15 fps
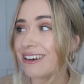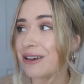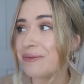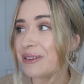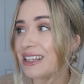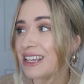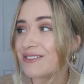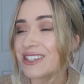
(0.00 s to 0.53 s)
I
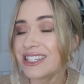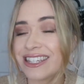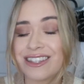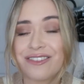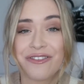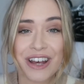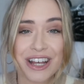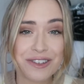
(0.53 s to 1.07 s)
believe this is
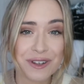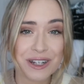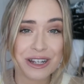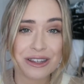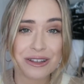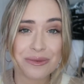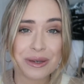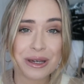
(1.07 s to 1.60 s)
the first
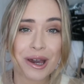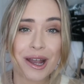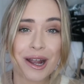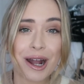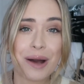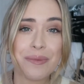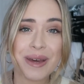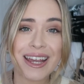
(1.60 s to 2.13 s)
video that will be going
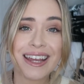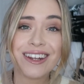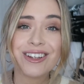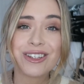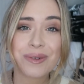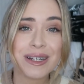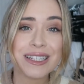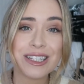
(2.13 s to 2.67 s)
up in
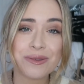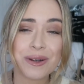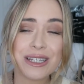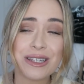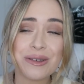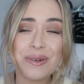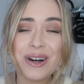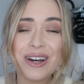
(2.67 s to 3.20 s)

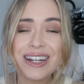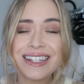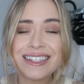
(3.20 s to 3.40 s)
2021.